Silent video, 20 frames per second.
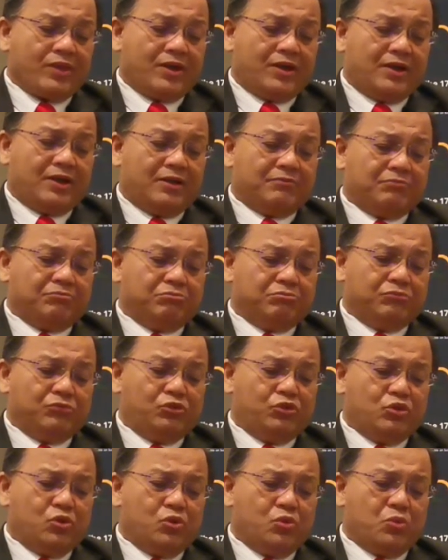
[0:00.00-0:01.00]

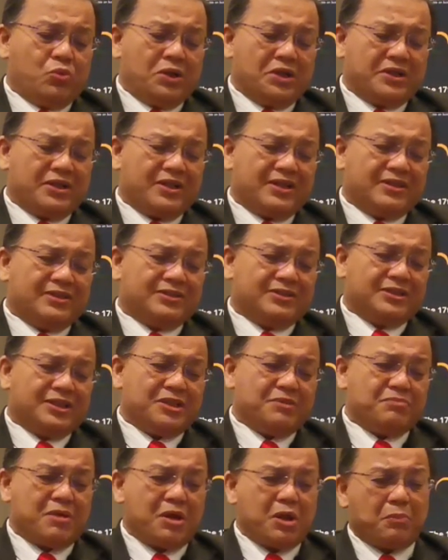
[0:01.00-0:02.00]
No one country,
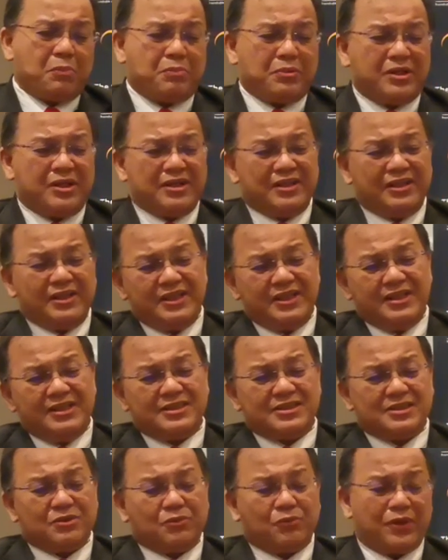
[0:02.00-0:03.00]
in my opinion,
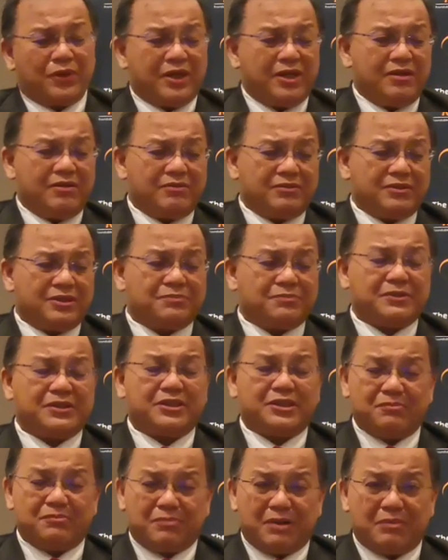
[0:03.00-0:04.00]
leads the way, especially
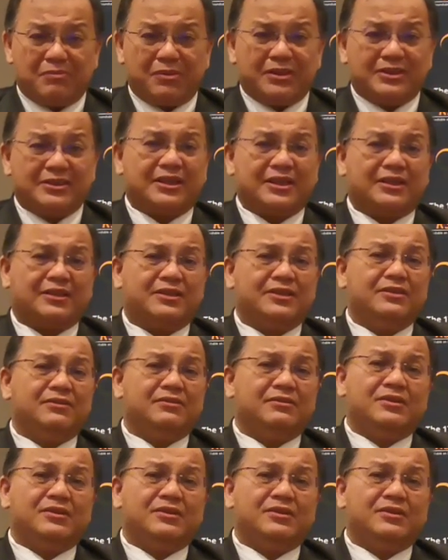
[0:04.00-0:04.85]
in the palm oil sector.